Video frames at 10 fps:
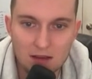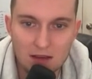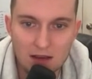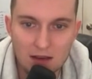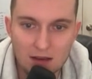
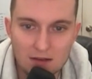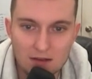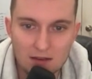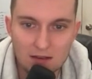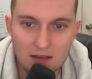as
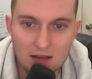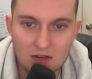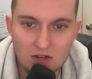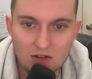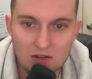
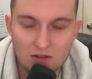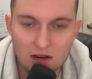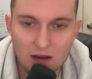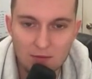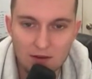attention
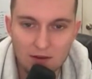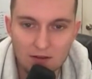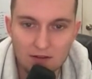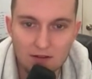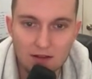grabbing
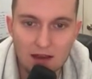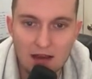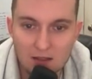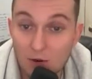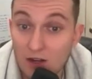
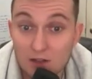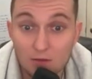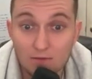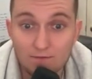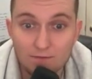as
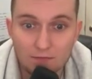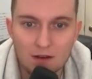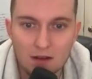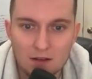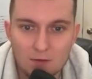possible
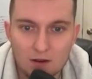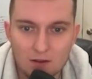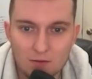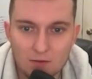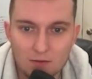as
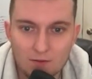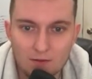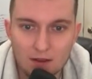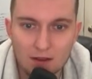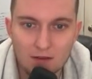possible
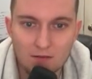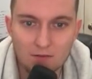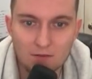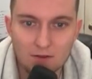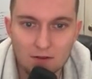
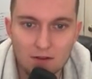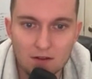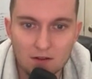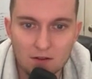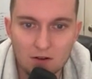and
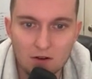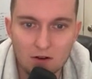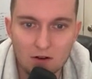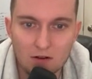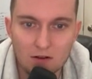really
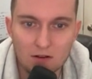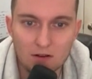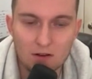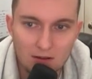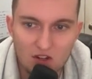hook
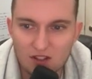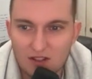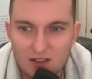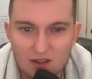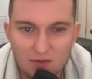the hook
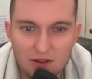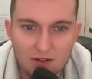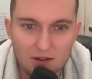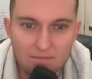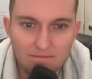the reader
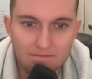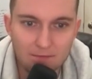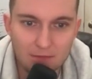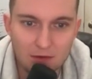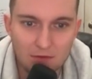in
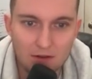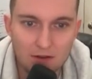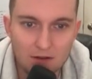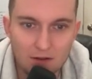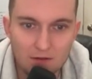reader
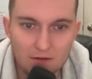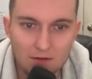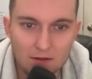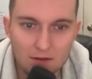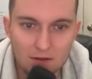in
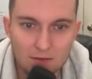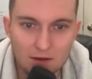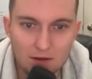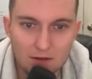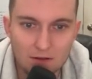as
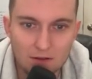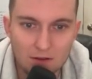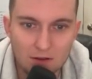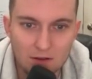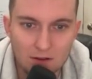best
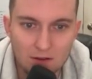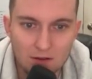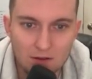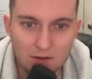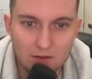
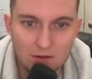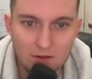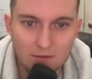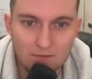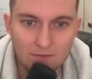hook the reader in